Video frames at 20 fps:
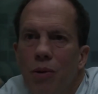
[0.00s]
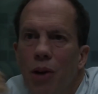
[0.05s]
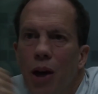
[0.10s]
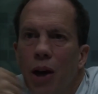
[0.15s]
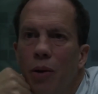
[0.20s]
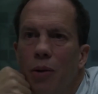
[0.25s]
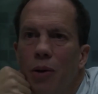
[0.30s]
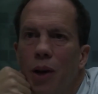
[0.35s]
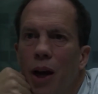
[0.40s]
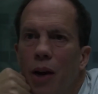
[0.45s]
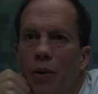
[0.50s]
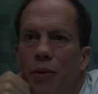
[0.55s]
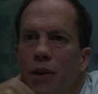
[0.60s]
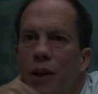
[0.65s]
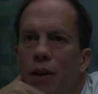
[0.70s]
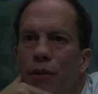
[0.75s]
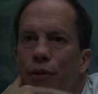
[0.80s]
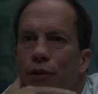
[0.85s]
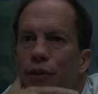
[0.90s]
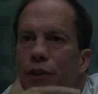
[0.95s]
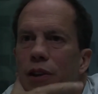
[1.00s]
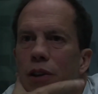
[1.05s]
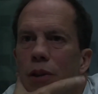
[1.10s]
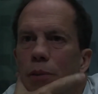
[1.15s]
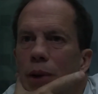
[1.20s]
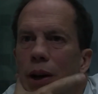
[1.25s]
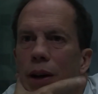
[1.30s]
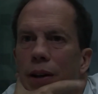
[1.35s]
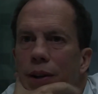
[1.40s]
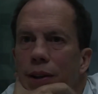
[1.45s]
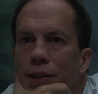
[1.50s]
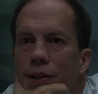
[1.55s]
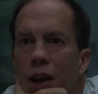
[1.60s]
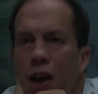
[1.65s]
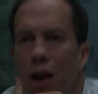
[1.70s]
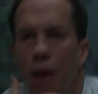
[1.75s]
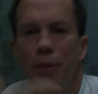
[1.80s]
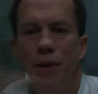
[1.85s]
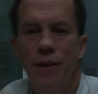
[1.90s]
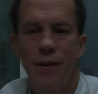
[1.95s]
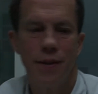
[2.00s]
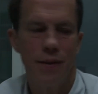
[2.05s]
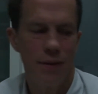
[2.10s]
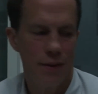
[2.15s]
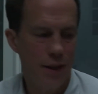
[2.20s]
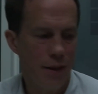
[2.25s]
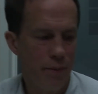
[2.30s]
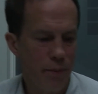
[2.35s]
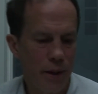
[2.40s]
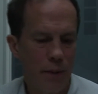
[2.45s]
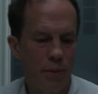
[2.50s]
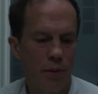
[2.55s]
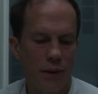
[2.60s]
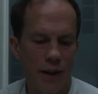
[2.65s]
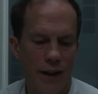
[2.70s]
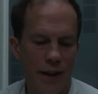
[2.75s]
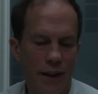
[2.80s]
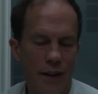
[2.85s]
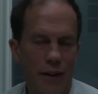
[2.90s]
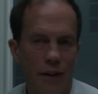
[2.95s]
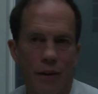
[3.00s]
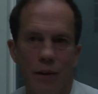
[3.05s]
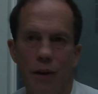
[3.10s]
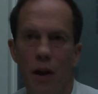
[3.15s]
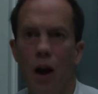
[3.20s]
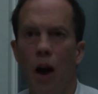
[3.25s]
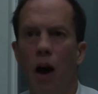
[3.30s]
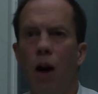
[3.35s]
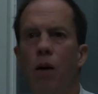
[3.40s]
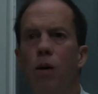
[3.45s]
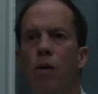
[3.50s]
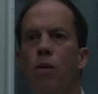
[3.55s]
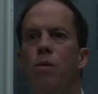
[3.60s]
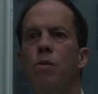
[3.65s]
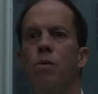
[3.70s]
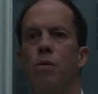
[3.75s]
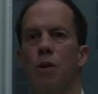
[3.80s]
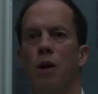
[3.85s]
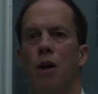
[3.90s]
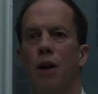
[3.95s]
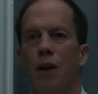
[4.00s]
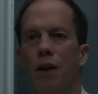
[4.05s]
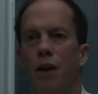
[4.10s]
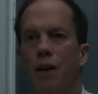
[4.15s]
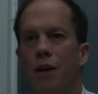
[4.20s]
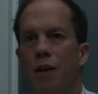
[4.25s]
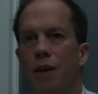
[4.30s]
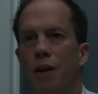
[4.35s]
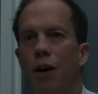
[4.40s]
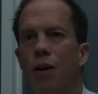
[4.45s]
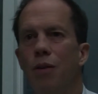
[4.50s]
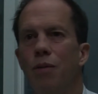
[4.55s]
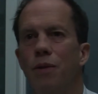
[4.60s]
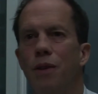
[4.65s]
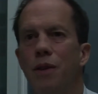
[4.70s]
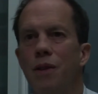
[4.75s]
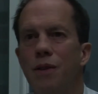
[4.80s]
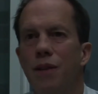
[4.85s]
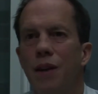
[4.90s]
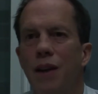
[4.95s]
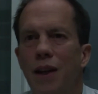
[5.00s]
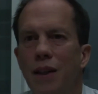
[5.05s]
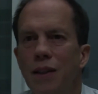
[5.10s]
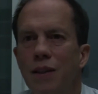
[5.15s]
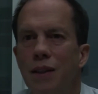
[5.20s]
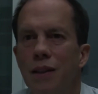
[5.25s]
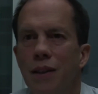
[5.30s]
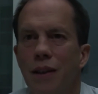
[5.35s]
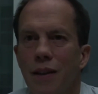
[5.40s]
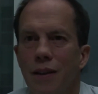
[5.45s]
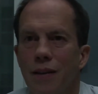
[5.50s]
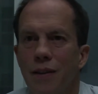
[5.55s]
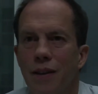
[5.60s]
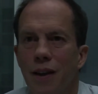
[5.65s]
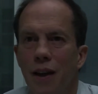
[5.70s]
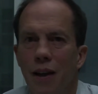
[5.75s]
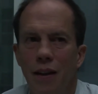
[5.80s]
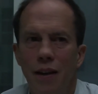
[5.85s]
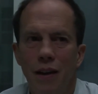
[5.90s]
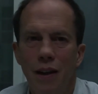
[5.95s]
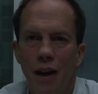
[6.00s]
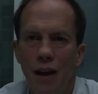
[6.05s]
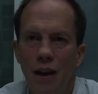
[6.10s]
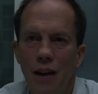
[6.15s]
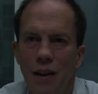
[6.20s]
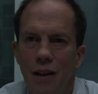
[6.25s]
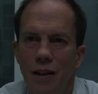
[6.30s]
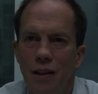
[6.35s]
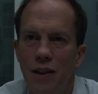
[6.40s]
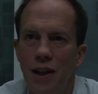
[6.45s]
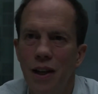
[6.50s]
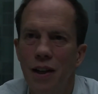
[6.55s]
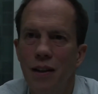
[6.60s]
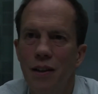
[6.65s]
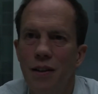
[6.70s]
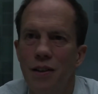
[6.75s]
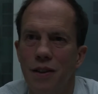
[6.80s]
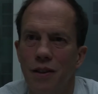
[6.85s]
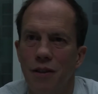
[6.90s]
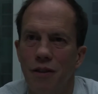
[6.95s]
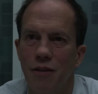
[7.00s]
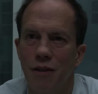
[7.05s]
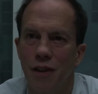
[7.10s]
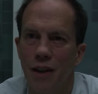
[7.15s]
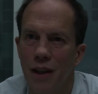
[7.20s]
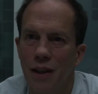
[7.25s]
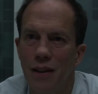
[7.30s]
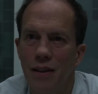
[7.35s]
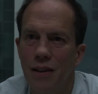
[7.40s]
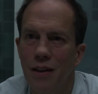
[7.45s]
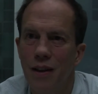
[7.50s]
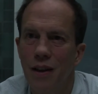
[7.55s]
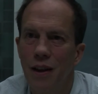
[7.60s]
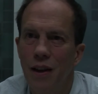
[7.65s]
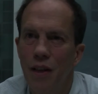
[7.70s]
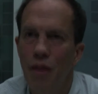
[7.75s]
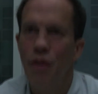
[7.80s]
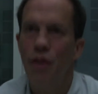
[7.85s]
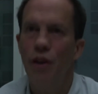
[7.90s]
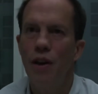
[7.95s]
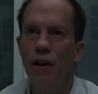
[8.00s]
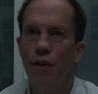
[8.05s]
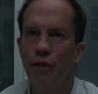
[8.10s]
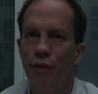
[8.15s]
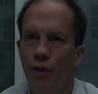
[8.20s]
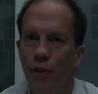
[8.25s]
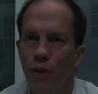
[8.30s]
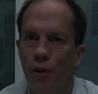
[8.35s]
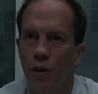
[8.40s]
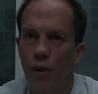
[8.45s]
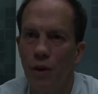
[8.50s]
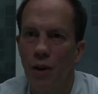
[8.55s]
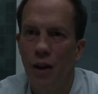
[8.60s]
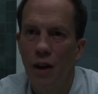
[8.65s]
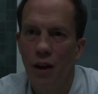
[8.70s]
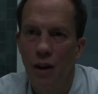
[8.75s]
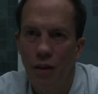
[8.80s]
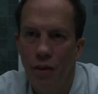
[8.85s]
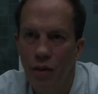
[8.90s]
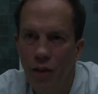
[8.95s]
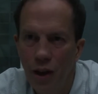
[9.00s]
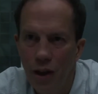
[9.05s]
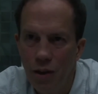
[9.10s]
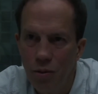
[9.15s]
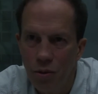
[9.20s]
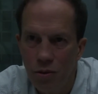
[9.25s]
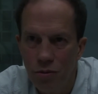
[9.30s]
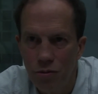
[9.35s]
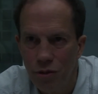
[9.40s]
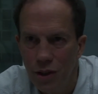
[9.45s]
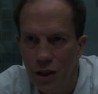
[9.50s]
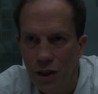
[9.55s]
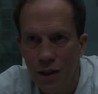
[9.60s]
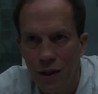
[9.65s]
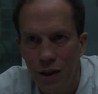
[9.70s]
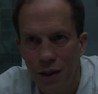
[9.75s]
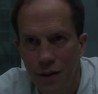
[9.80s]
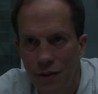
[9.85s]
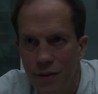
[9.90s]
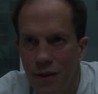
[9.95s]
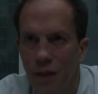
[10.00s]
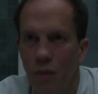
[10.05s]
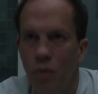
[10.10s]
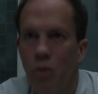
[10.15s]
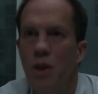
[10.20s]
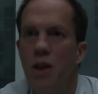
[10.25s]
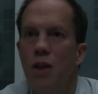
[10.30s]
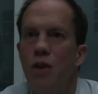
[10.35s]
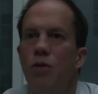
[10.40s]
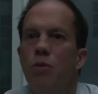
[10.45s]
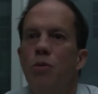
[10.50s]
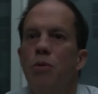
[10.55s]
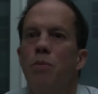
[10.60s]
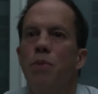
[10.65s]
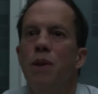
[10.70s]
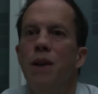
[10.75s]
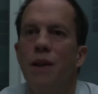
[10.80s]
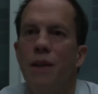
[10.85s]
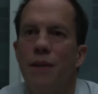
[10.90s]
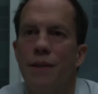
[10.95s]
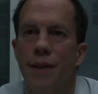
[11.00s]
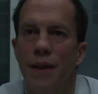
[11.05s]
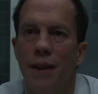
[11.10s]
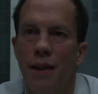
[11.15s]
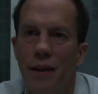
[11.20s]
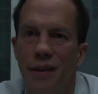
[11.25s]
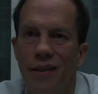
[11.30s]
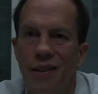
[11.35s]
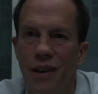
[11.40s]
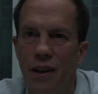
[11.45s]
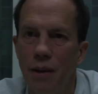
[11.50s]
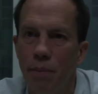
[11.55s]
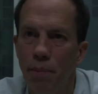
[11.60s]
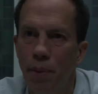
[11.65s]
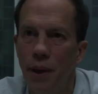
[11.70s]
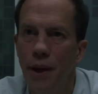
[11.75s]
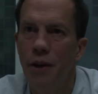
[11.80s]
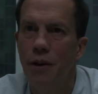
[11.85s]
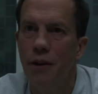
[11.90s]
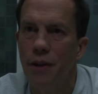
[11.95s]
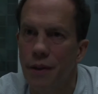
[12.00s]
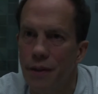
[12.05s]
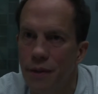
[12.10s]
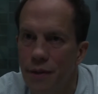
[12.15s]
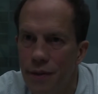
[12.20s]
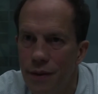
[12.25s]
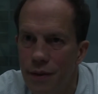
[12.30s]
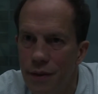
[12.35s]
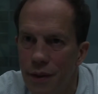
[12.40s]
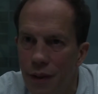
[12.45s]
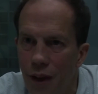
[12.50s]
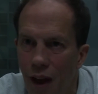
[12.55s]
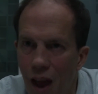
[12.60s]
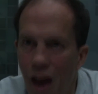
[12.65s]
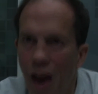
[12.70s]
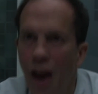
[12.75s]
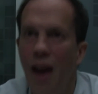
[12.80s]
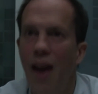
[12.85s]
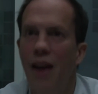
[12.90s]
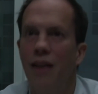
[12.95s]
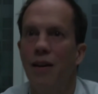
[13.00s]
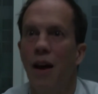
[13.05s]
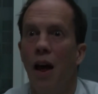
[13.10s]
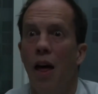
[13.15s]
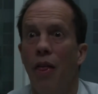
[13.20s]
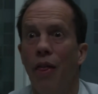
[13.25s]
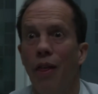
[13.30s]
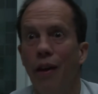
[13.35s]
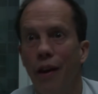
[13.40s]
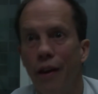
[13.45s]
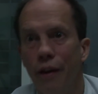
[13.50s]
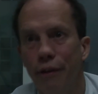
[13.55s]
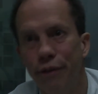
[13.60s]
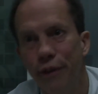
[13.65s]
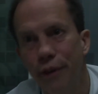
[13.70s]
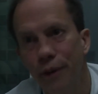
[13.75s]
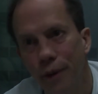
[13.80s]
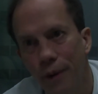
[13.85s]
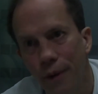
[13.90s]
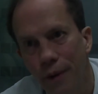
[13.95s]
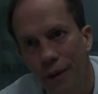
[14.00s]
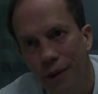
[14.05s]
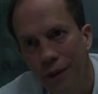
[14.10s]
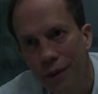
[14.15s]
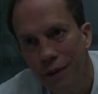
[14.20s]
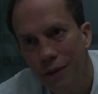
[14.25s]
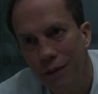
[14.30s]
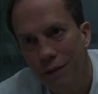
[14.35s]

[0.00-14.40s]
How, how would they feel about us? I mean, some people argue, oh, oh, these artilects, they're highly intelligent, right? Therefore, they would realize that we human beings are their parents. And therefore,